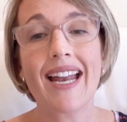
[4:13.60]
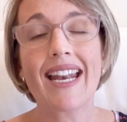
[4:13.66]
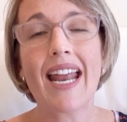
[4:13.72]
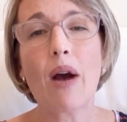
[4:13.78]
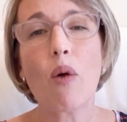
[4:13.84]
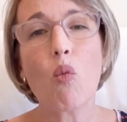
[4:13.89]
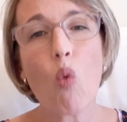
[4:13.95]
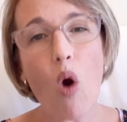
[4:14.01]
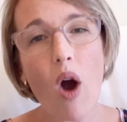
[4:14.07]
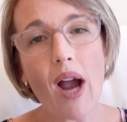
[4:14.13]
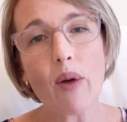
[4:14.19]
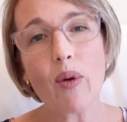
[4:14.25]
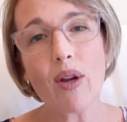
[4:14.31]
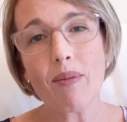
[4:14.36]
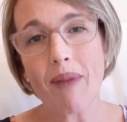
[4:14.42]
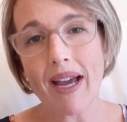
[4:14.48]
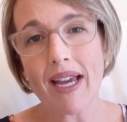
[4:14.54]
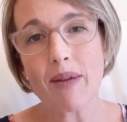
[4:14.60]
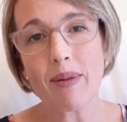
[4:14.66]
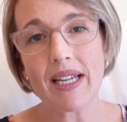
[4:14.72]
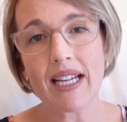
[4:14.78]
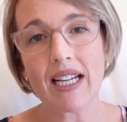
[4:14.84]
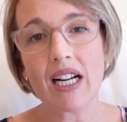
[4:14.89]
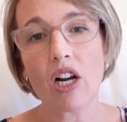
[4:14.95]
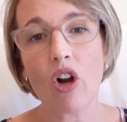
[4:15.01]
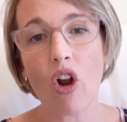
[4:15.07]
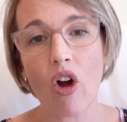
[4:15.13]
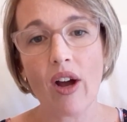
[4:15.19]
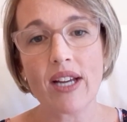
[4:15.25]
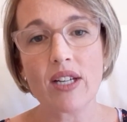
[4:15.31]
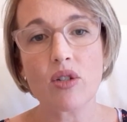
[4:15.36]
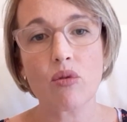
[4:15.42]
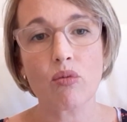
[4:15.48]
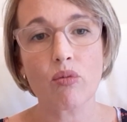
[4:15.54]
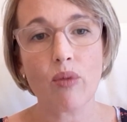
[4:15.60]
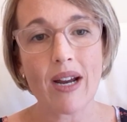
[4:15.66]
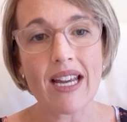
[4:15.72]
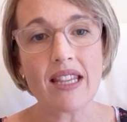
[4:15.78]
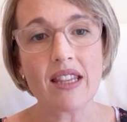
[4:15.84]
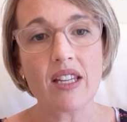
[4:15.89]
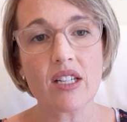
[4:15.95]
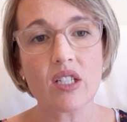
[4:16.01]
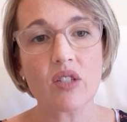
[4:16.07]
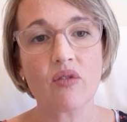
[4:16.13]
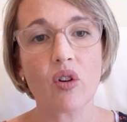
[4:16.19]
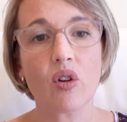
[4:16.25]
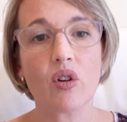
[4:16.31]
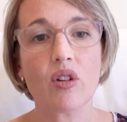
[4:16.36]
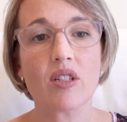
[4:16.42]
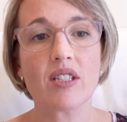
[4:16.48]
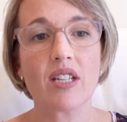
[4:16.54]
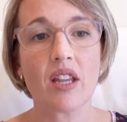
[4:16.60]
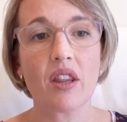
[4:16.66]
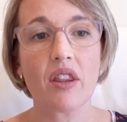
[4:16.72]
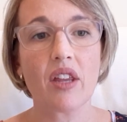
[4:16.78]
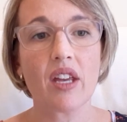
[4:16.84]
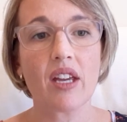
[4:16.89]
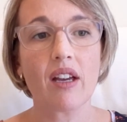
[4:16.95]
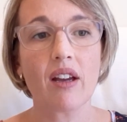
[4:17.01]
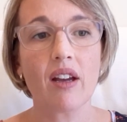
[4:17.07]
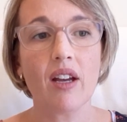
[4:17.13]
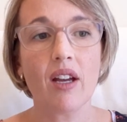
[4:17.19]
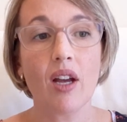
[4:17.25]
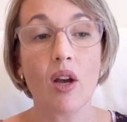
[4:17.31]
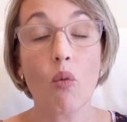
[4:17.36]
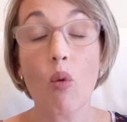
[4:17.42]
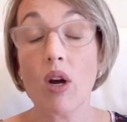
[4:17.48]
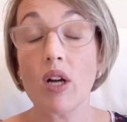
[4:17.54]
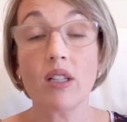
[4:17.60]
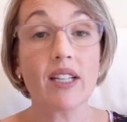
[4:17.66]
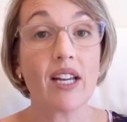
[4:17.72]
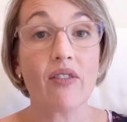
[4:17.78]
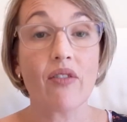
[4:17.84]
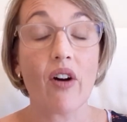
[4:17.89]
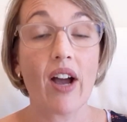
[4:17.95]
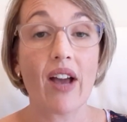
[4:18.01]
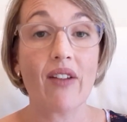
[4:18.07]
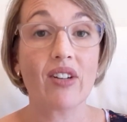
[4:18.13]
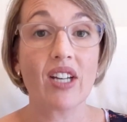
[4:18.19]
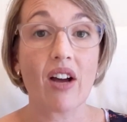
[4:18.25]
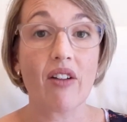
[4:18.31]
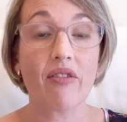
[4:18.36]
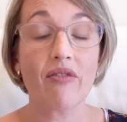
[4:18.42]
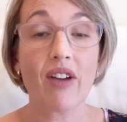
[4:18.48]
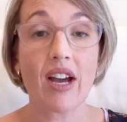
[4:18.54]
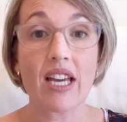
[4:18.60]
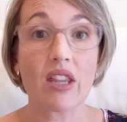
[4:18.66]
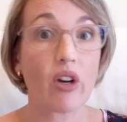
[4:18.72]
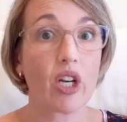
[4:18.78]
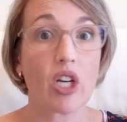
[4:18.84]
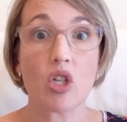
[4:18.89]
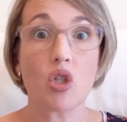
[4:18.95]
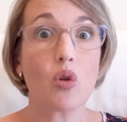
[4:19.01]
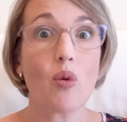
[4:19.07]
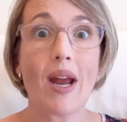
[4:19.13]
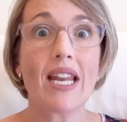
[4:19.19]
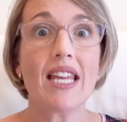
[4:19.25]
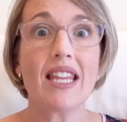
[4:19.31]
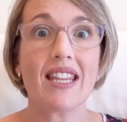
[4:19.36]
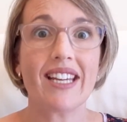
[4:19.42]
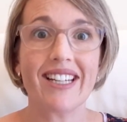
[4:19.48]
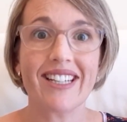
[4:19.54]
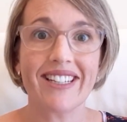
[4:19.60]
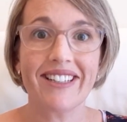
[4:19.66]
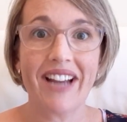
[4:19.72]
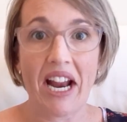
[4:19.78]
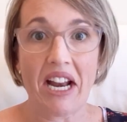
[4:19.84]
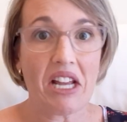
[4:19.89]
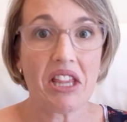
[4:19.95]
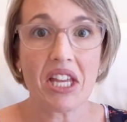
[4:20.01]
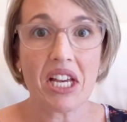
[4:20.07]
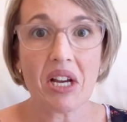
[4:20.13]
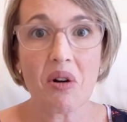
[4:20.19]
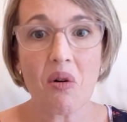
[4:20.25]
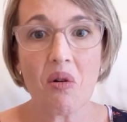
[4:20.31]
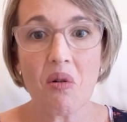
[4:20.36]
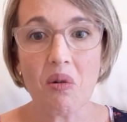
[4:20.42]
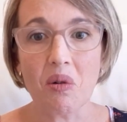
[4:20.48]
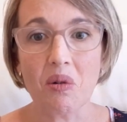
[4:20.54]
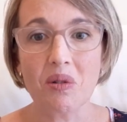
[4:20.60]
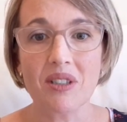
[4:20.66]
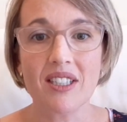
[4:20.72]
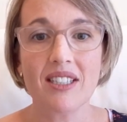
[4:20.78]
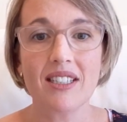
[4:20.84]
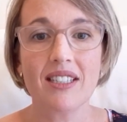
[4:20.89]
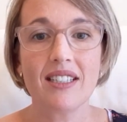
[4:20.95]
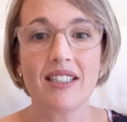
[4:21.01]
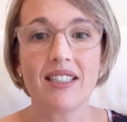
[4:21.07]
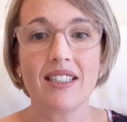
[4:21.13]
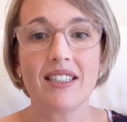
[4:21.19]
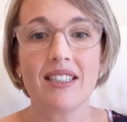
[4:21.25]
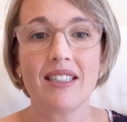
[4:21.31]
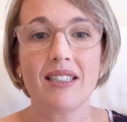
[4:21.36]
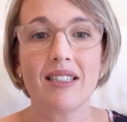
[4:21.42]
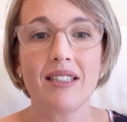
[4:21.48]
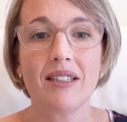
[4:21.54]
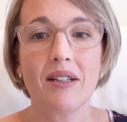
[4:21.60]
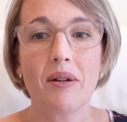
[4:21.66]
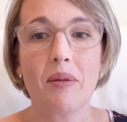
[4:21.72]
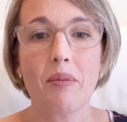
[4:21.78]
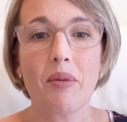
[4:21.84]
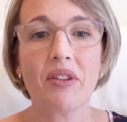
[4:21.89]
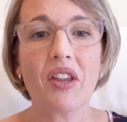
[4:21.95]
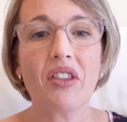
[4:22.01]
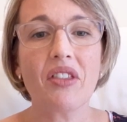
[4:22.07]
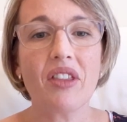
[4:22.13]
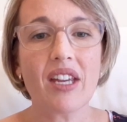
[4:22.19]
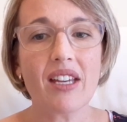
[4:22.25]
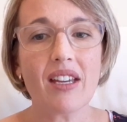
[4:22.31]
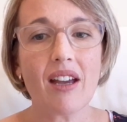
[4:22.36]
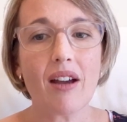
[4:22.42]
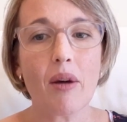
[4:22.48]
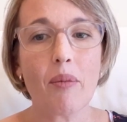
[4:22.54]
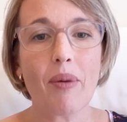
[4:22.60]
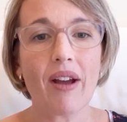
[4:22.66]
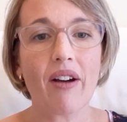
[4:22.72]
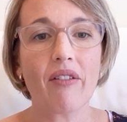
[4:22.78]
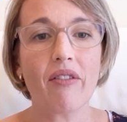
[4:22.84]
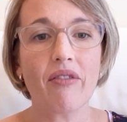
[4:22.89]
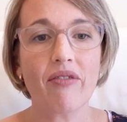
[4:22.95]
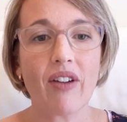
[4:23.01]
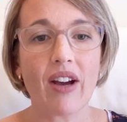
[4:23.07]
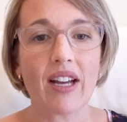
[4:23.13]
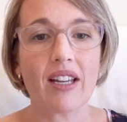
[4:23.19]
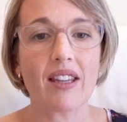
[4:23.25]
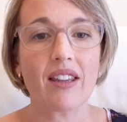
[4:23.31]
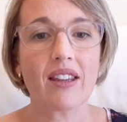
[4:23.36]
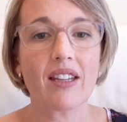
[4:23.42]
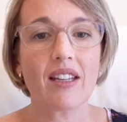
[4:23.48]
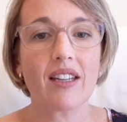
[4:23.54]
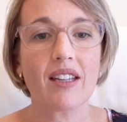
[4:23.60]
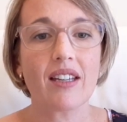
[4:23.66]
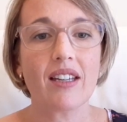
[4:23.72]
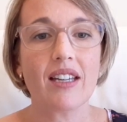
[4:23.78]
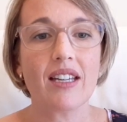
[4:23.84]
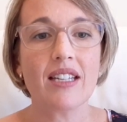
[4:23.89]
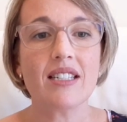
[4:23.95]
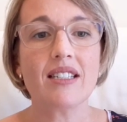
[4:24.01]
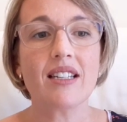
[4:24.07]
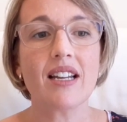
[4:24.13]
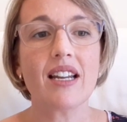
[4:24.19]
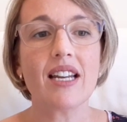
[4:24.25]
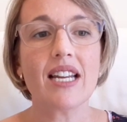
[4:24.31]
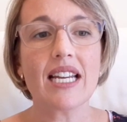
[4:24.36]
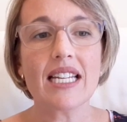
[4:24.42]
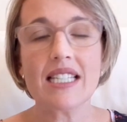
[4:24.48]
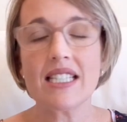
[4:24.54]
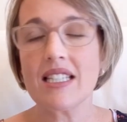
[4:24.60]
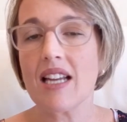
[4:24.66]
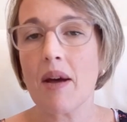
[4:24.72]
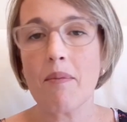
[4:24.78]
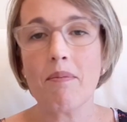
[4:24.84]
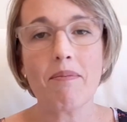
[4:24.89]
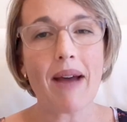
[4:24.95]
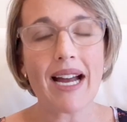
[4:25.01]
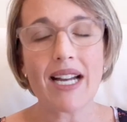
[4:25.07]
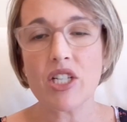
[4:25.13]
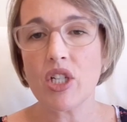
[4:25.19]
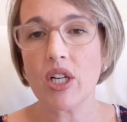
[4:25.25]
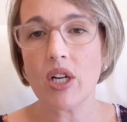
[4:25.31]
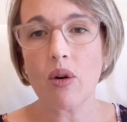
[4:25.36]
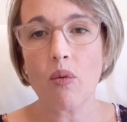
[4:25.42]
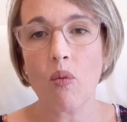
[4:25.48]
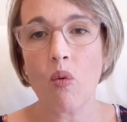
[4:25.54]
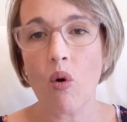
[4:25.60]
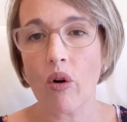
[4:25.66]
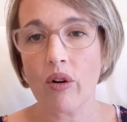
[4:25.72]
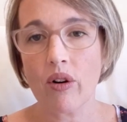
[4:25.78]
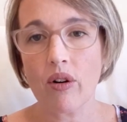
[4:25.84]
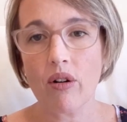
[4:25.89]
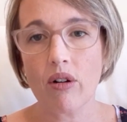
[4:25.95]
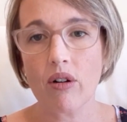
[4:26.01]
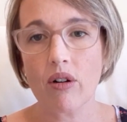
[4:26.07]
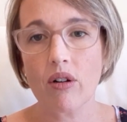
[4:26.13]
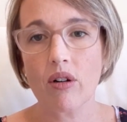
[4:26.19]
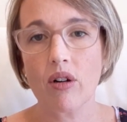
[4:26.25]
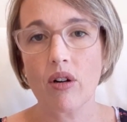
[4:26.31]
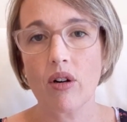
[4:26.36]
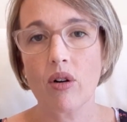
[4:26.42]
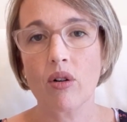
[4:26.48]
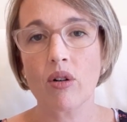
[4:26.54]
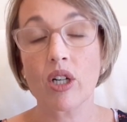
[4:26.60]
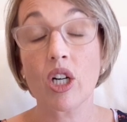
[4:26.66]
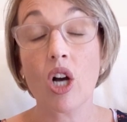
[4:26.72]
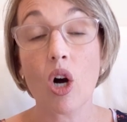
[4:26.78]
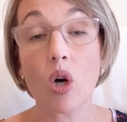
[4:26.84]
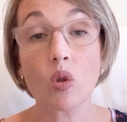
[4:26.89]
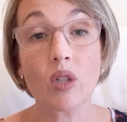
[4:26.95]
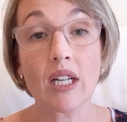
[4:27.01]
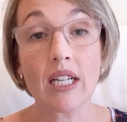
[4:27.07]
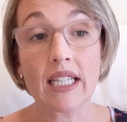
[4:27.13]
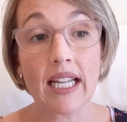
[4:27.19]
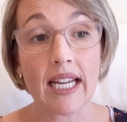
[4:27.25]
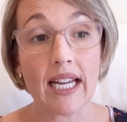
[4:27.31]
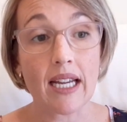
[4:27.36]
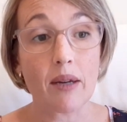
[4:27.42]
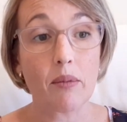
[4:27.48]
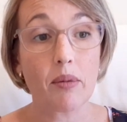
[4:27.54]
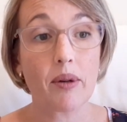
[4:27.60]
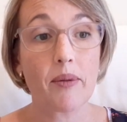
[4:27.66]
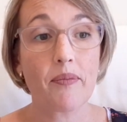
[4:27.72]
Now, why we may be inclined to read this verse and think, well, if I have enough faith, I can do anything, anything at all. But the thing about faith is that it isn't a magic wand or a golden lamp.